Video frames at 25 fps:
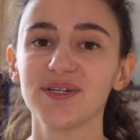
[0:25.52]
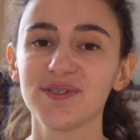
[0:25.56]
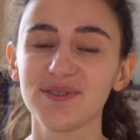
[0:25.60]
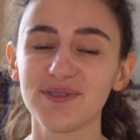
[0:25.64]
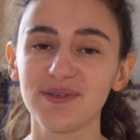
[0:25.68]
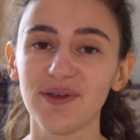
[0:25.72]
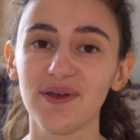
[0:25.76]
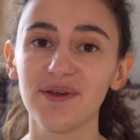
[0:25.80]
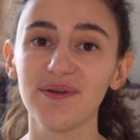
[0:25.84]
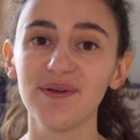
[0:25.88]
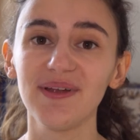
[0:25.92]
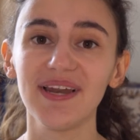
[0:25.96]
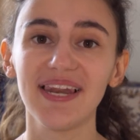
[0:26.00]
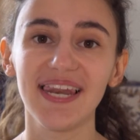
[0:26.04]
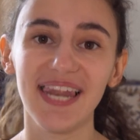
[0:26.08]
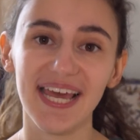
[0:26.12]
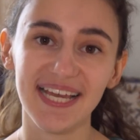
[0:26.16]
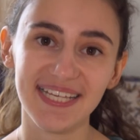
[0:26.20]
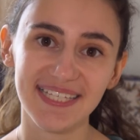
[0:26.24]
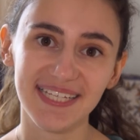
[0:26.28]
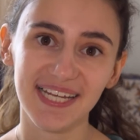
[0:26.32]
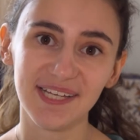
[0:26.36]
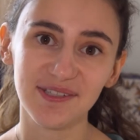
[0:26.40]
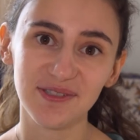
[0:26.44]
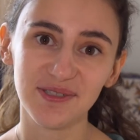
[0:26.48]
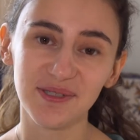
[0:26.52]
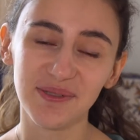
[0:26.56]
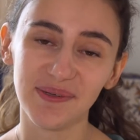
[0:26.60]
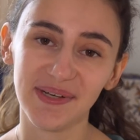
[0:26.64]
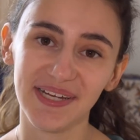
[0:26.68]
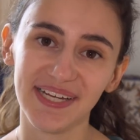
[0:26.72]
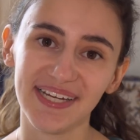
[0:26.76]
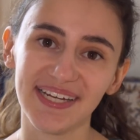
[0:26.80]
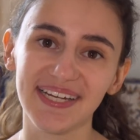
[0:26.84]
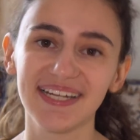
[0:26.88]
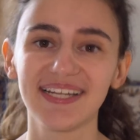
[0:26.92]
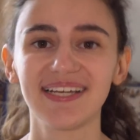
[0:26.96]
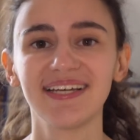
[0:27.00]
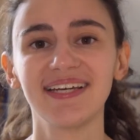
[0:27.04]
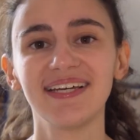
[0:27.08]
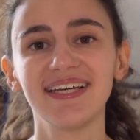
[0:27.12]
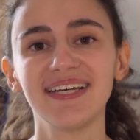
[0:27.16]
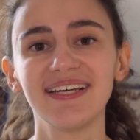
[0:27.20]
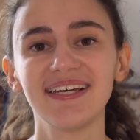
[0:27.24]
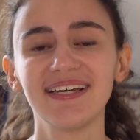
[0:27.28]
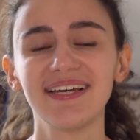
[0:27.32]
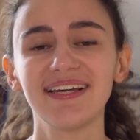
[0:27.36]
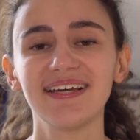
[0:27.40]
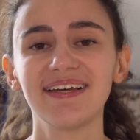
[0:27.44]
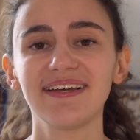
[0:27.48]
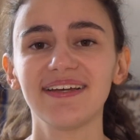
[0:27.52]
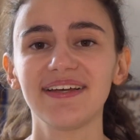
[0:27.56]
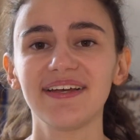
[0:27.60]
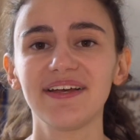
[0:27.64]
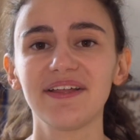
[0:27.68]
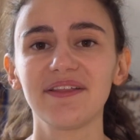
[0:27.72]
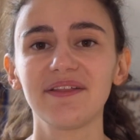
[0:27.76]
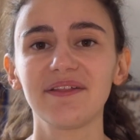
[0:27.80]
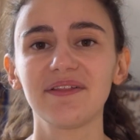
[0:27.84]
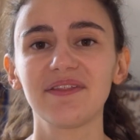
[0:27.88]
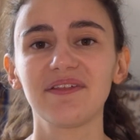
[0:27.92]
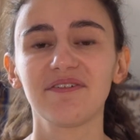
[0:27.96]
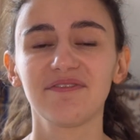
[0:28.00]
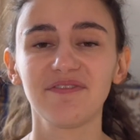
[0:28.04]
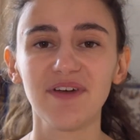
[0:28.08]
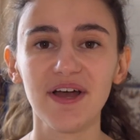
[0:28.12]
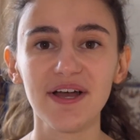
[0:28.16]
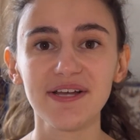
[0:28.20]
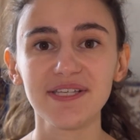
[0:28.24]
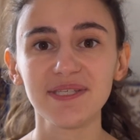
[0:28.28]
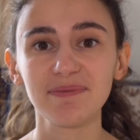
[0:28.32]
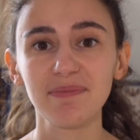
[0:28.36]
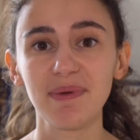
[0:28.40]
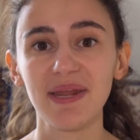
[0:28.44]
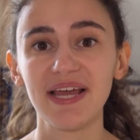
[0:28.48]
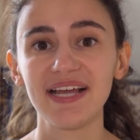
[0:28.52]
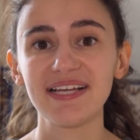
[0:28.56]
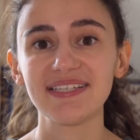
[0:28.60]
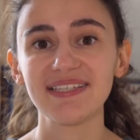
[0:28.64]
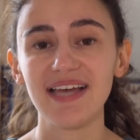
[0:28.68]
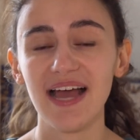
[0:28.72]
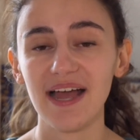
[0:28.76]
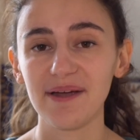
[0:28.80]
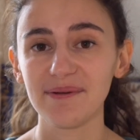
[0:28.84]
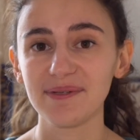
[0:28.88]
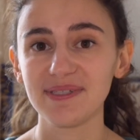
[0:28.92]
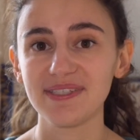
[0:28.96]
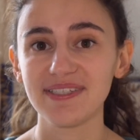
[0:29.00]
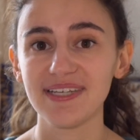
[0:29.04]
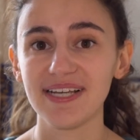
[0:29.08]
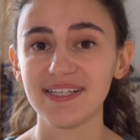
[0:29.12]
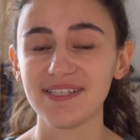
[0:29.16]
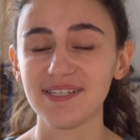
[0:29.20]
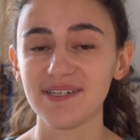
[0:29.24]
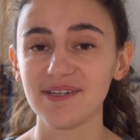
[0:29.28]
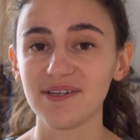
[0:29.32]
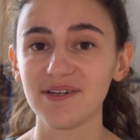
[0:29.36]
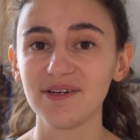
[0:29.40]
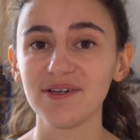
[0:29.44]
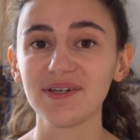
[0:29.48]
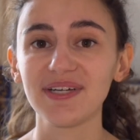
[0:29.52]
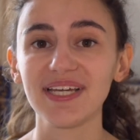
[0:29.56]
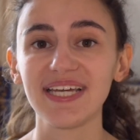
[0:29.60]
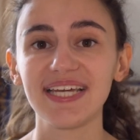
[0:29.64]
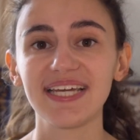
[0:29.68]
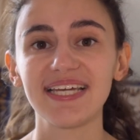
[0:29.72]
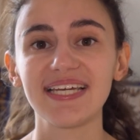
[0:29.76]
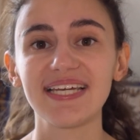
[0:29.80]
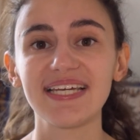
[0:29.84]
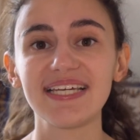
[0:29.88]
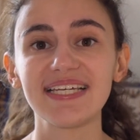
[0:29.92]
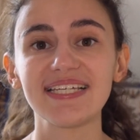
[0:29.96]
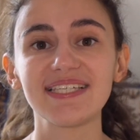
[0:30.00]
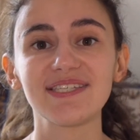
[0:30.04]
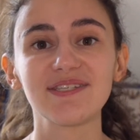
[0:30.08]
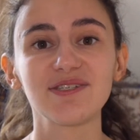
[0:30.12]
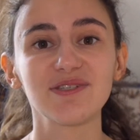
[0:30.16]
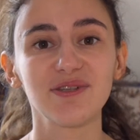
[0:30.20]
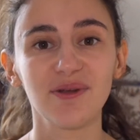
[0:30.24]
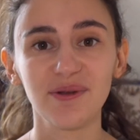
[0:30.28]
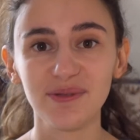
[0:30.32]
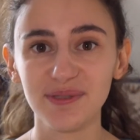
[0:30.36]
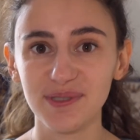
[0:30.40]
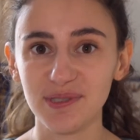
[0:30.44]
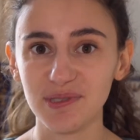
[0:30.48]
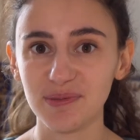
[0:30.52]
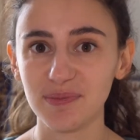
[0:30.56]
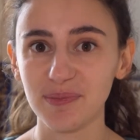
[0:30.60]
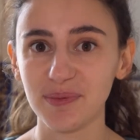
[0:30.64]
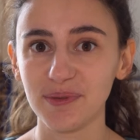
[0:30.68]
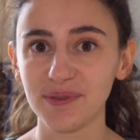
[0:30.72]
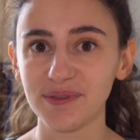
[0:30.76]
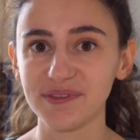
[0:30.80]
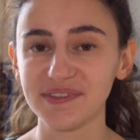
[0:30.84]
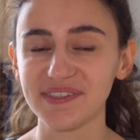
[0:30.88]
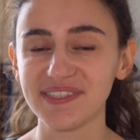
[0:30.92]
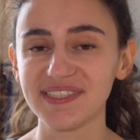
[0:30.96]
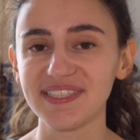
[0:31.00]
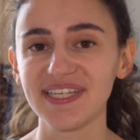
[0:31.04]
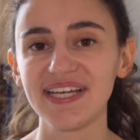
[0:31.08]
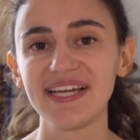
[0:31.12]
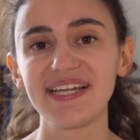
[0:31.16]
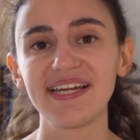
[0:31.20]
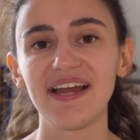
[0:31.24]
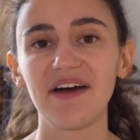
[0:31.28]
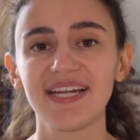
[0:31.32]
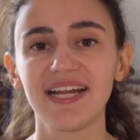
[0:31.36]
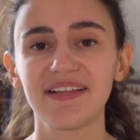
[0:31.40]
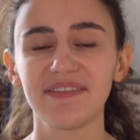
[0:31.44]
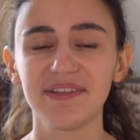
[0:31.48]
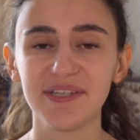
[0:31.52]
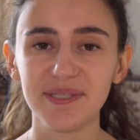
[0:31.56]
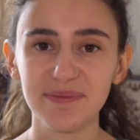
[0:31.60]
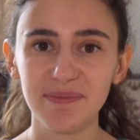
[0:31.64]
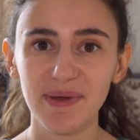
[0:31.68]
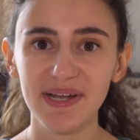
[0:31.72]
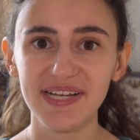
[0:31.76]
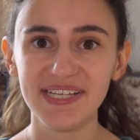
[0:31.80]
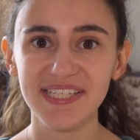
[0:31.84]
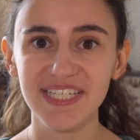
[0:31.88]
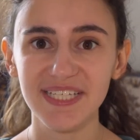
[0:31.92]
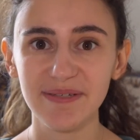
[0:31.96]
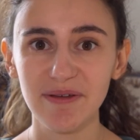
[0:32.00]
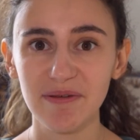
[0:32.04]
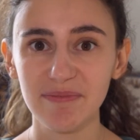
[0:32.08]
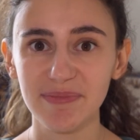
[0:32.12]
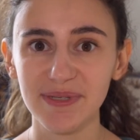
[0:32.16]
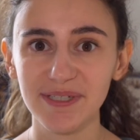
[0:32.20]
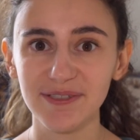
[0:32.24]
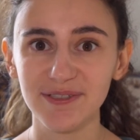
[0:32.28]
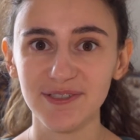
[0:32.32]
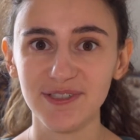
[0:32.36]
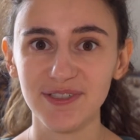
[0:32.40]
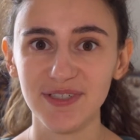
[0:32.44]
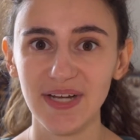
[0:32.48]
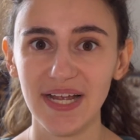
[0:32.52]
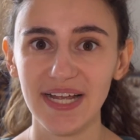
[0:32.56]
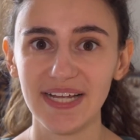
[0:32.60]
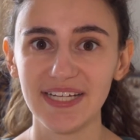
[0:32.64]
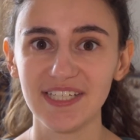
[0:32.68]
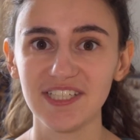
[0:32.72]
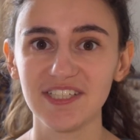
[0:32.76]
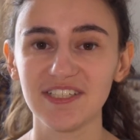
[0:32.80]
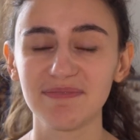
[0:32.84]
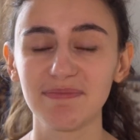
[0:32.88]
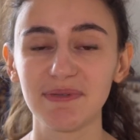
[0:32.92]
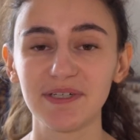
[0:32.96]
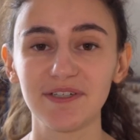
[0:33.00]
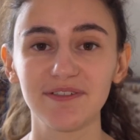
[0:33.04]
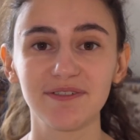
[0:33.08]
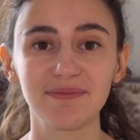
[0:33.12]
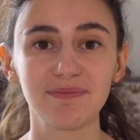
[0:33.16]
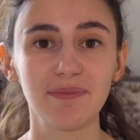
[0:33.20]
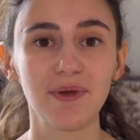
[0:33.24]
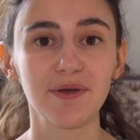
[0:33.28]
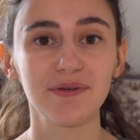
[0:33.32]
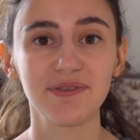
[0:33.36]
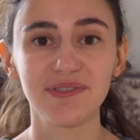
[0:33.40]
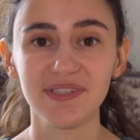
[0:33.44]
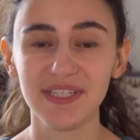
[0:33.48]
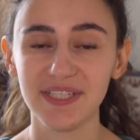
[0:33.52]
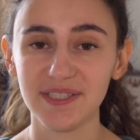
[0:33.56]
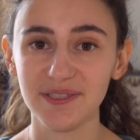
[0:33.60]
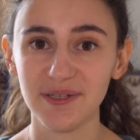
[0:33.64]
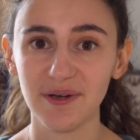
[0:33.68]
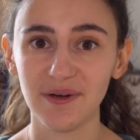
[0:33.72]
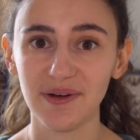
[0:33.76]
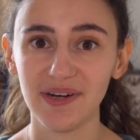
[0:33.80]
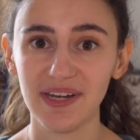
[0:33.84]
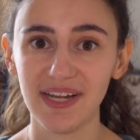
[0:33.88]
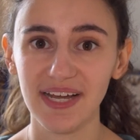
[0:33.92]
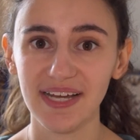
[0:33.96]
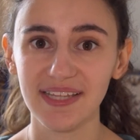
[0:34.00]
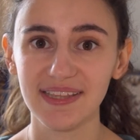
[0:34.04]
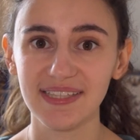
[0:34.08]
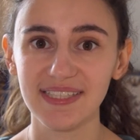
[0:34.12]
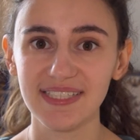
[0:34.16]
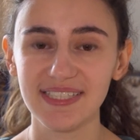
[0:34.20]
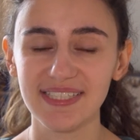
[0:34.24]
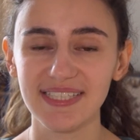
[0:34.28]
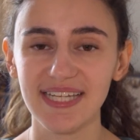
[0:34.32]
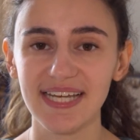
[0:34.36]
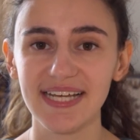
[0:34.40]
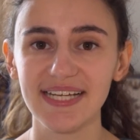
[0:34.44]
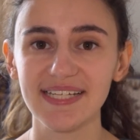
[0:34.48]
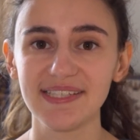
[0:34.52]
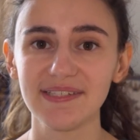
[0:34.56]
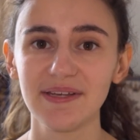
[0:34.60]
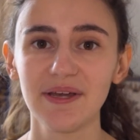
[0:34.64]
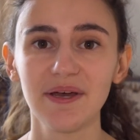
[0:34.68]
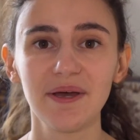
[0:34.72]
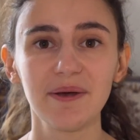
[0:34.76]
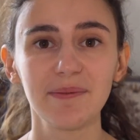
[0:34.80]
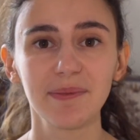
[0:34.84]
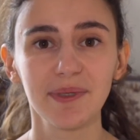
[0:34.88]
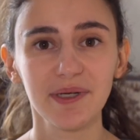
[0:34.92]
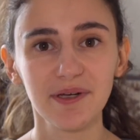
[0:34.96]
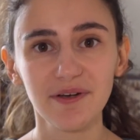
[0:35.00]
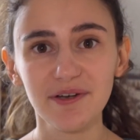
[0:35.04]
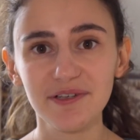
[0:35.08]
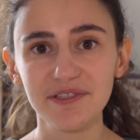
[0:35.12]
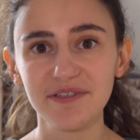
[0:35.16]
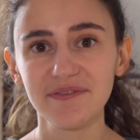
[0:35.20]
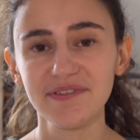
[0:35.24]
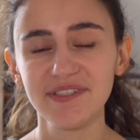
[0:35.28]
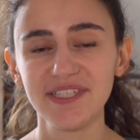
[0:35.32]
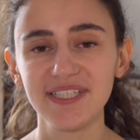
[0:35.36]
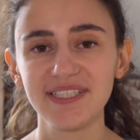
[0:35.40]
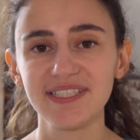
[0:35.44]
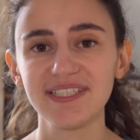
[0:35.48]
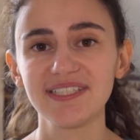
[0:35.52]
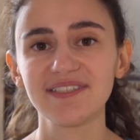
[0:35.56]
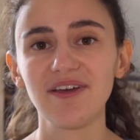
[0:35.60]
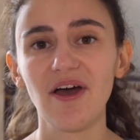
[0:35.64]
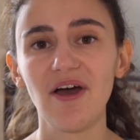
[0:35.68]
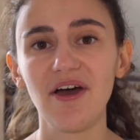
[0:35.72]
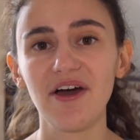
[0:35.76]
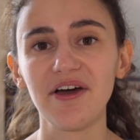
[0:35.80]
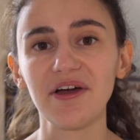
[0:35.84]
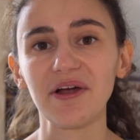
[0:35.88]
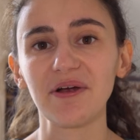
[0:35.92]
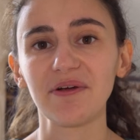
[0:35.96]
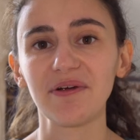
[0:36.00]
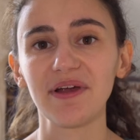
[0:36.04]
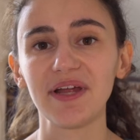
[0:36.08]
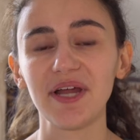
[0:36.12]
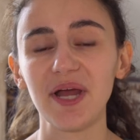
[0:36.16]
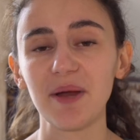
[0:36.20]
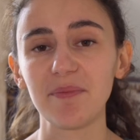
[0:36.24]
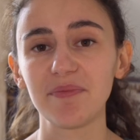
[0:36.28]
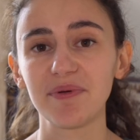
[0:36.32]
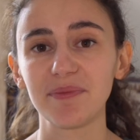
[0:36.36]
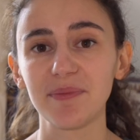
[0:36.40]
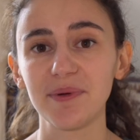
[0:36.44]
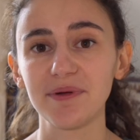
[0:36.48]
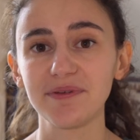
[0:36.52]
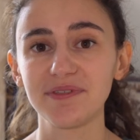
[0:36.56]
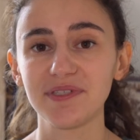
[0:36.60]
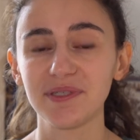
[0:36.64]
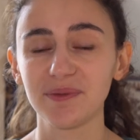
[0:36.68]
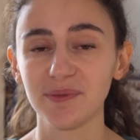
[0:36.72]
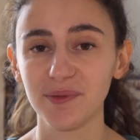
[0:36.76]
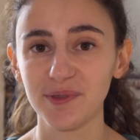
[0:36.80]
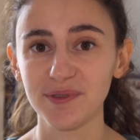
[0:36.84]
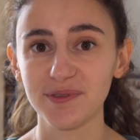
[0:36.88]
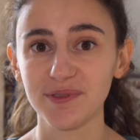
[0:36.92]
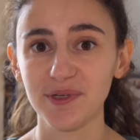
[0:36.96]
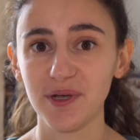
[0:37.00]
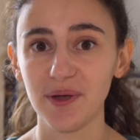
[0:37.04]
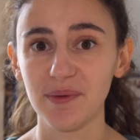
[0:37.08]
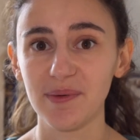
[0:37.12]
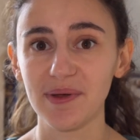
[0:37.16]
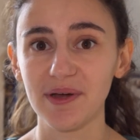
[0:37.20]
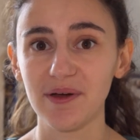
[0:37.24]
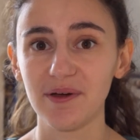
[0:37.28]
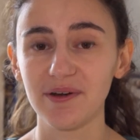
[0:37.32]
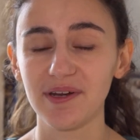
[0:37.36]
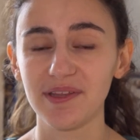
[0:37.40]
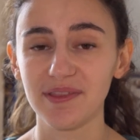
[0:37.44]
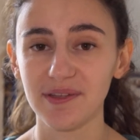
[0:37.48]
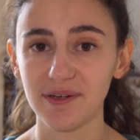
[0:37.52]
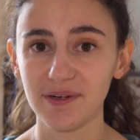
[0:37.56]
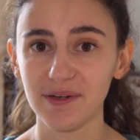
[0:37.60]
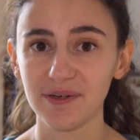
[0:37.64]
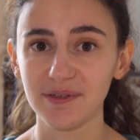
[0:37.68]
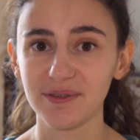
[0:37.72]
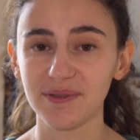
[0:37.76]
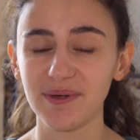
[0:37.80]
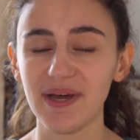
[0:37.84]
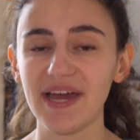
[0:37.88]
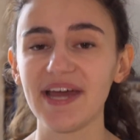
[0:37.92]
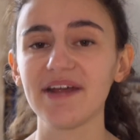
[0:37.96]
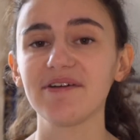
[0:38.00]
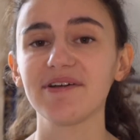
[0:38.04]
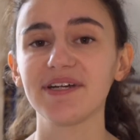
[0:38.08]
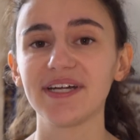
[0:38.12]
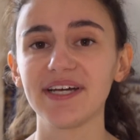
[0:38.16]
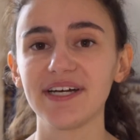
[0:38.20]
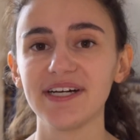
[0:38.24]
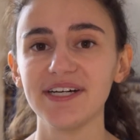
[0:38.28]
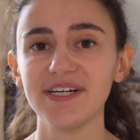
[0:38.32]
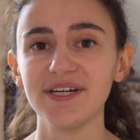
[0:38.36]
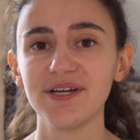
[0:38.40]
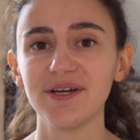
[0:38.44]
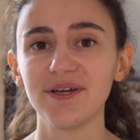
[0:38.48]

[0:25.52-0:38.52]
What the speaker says: So let's get to it. The first place I would say to look is notice boards. Now this might seem a bit strange because most things are online these days, but lots of cities aren't great at promoting what's going on in the local area.